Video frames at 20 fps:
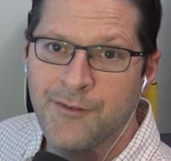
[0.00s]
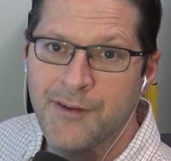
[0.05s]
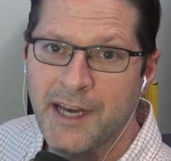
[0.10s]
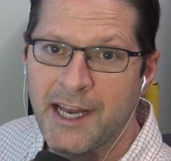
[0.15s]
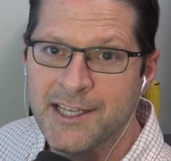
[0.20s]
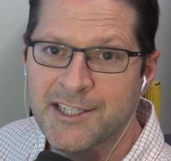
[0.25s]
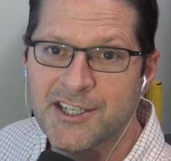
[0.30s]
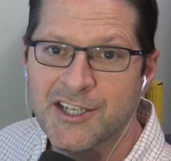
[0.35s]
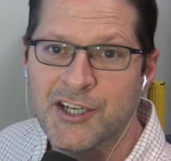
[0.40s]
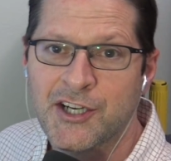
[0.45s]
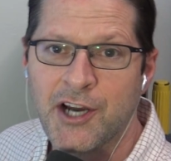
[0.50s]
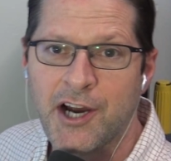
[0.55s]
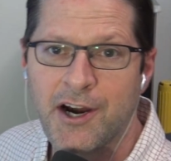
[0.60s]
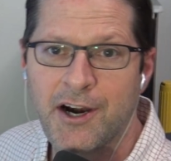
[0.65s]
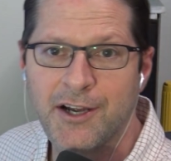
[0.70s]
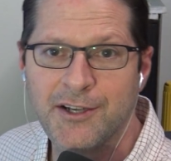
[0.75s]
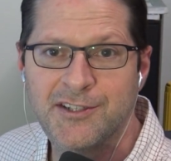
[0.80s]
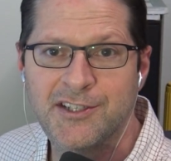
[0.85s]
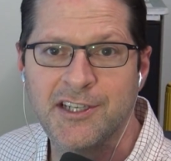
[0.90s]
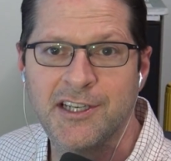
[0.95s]
Vanessa
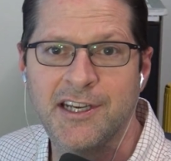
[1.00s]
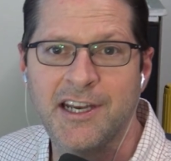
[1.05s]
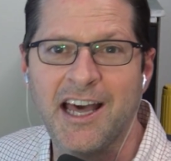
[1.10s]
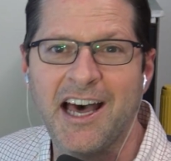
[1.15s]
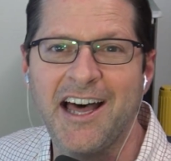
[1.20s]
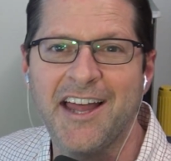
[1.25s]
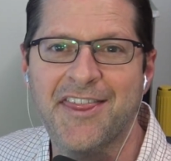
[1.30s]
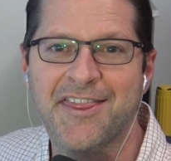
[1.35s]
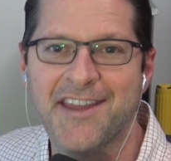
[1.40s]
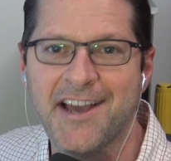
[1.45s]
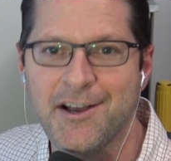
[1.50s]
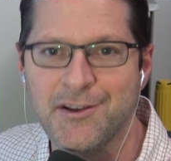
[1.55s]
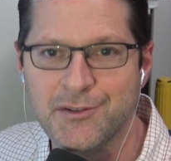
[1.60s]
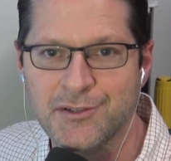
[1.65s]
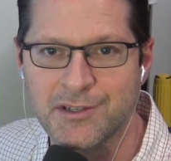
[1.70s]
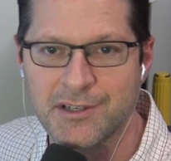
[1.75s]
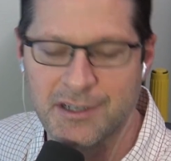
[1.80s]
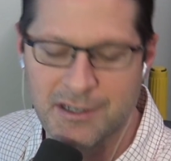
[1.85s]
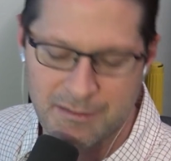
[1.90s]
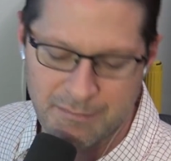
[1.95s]
Carlton,
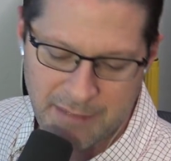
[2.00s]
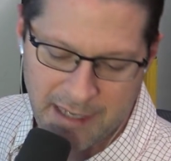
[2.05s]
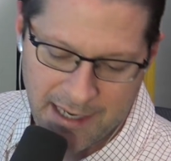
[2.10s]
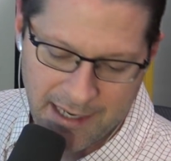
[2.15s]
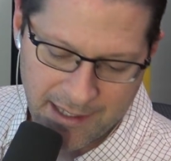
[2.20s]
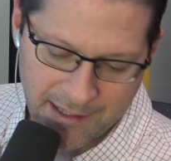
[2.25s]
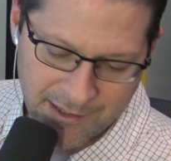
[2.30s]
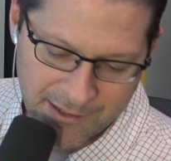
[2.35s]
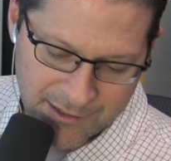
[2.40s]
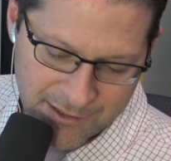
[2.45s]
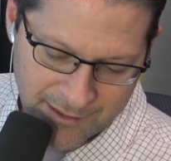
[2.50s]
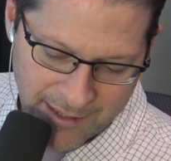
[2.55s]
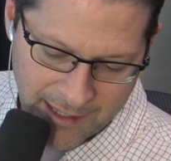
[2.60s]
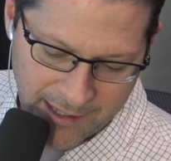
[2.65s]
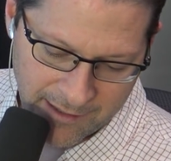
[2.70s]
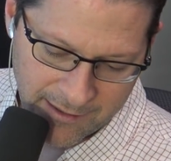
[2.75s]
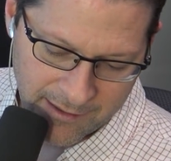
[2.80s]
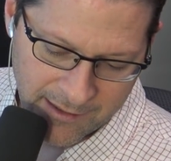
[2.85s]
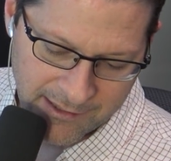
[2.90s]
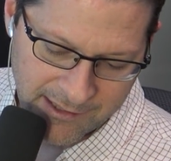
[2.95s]
1,000 Miles, right
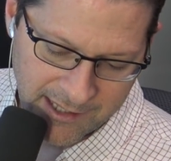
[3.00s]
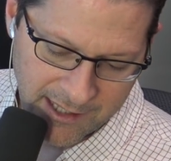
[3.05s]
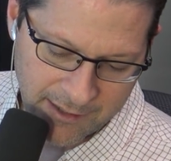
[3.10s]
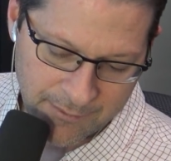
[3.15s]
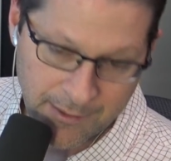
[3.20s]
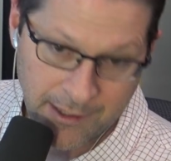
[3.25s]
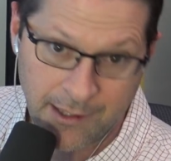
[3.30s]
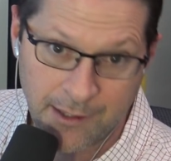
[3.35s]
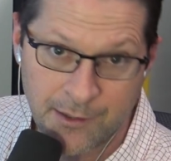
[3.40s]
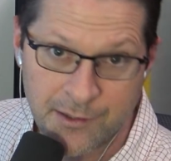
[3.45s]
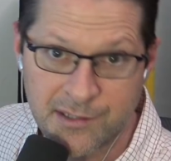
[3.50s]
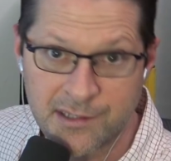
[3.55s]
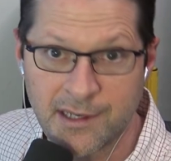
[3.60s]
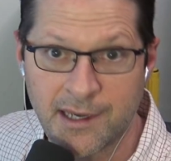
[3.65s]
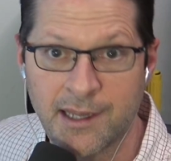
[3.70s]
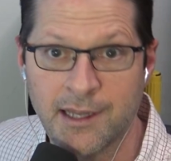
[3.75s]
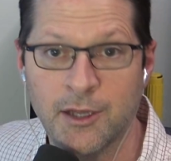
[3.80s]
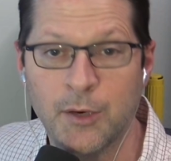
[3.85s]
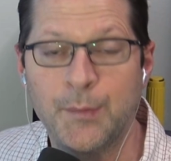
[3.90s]
here on Dan Radio Style.